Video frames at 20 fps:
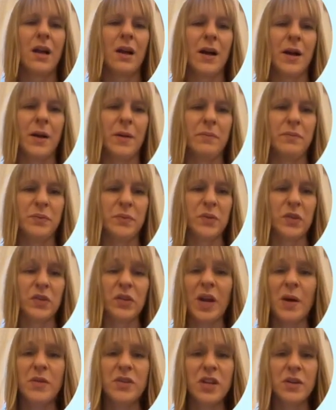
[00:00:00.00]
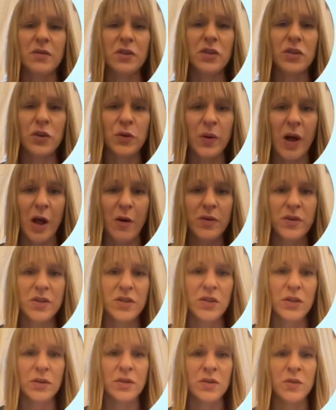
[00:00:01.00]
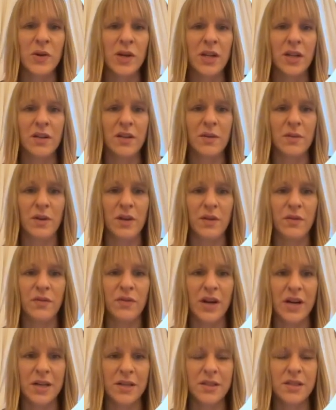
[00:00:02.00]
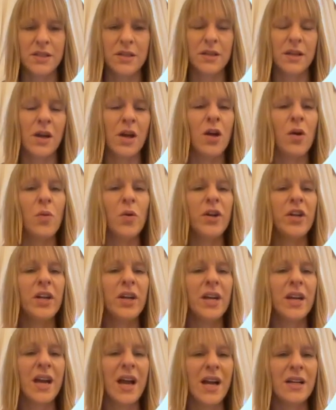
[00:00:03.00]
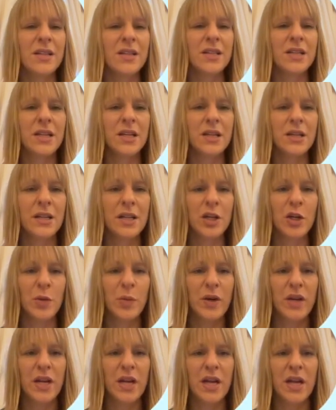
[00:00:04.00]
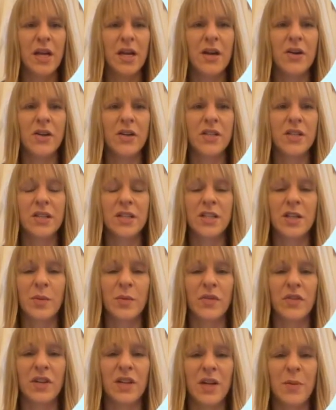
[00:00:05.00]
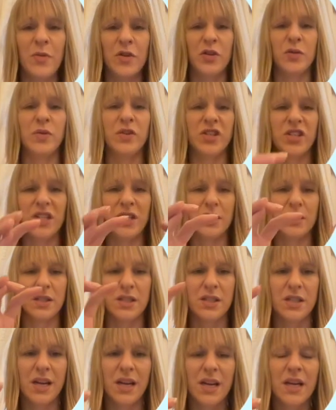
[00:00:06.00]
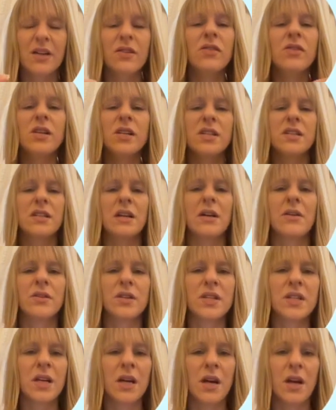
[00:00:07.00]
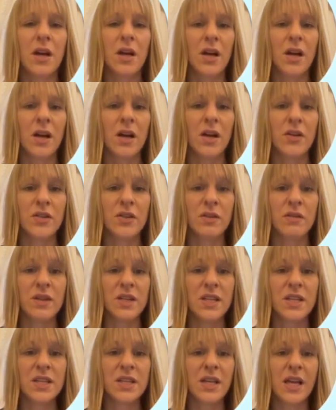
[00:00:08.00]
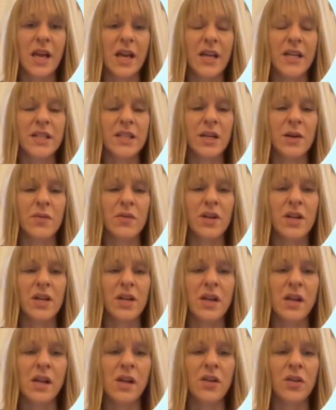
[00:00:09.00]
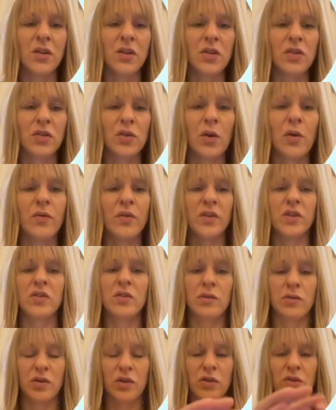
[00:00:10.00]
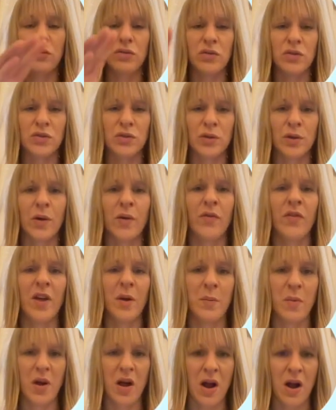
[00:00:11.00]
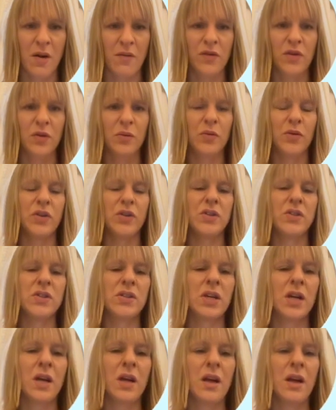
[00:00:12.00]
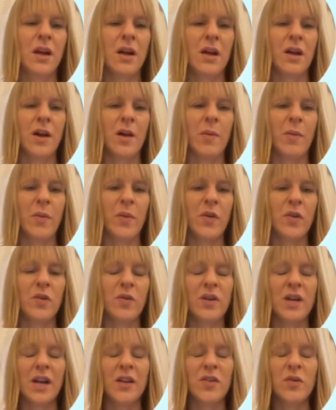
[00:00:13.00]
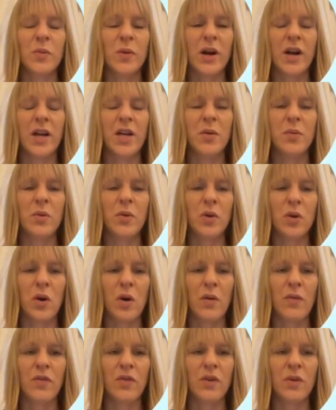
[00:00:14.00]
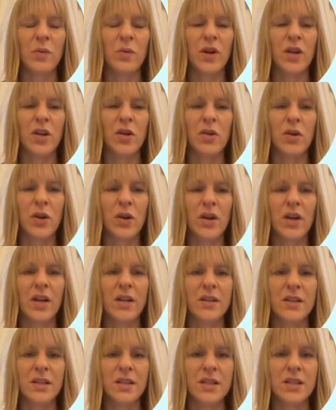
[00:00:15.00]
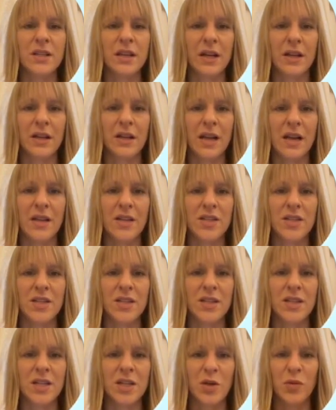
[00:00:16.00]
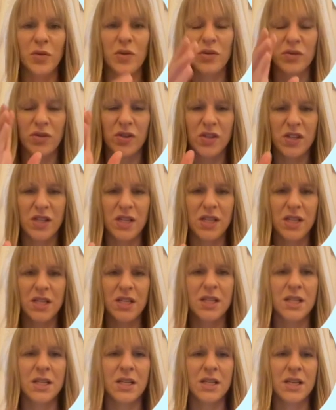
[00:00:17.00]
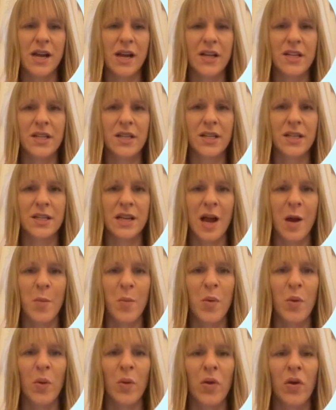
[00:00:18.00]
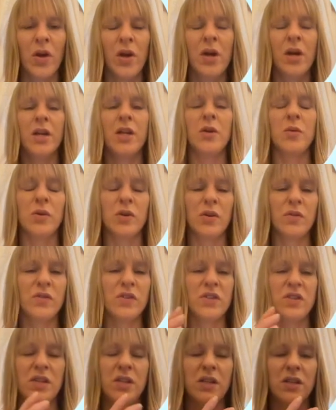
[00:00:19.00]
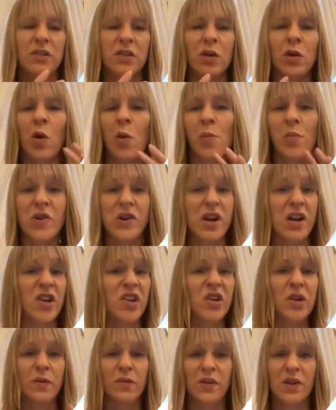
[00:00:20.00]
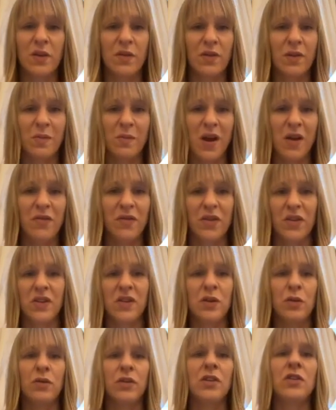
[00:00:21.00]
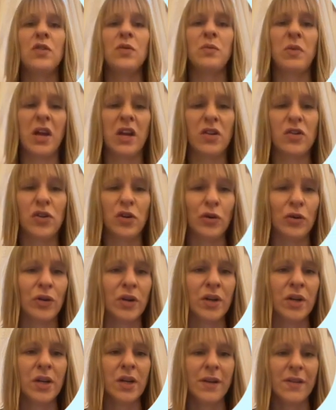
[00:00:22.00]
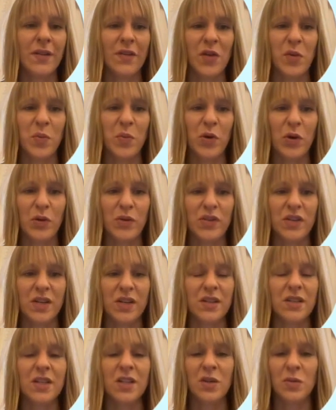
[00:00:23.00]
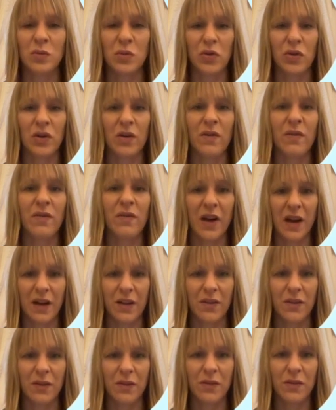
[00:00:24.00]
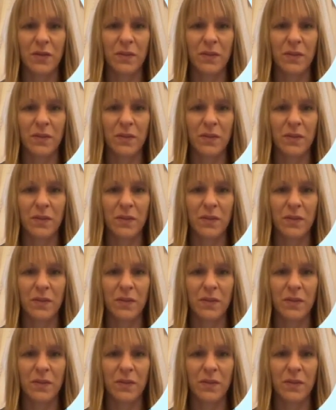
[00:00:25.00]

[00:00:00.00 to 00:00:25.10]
Um, so that was after two hours, so it's relatively fast. Uh, what you can see a little bit here is that some of the lipids were still sticking to the cells. Uh, so in this case, they really needed the solvent in order to dissolve them afterwards. Um, so that's why you will often, when you look at these cell lysis, and you will also see this in the next example, you will often see there's a combination of different methods in order to make sure that the process is more effective.